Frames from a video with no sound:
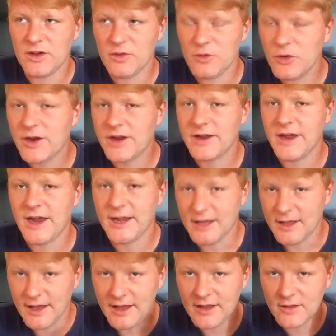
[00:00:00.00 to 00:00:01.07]
You look at it and
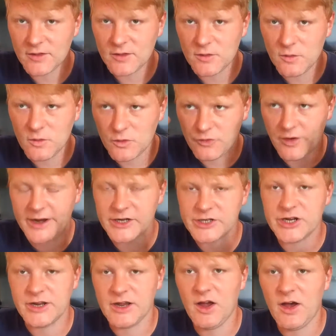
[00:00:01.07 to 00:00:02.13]
it is
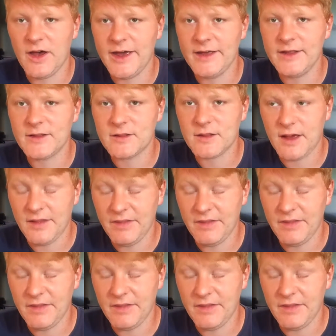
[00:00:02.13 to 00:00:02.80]
strange to the eyes,